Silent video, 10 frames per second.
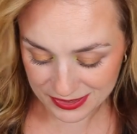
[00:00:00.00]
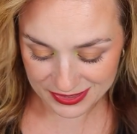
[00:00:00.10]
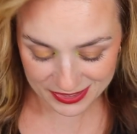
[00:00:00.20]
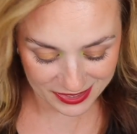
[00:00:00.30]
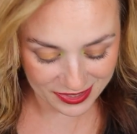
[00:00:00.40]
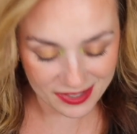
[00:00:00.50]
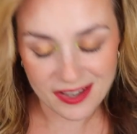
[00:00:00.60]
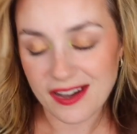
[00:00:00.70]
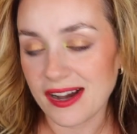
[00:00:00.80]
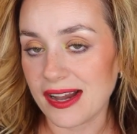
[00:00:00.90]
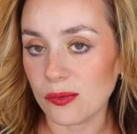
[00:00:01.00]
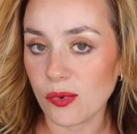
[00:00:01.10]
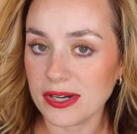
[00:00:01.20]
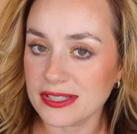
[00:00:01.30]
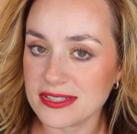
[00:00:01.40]
the, I
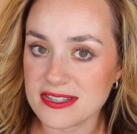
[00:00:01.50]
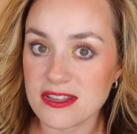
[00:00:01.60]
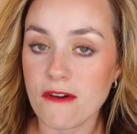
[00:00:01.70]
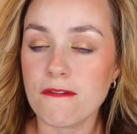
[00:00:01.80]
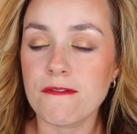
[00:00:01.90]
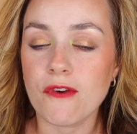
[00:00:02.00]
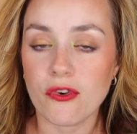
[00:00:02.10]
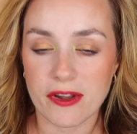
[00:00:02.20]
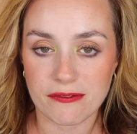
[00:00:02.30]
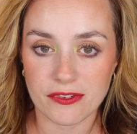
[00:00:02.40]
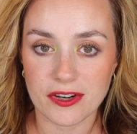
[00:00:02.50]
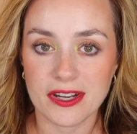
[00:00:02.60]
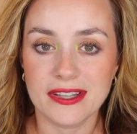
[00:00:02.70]
wanted this forever,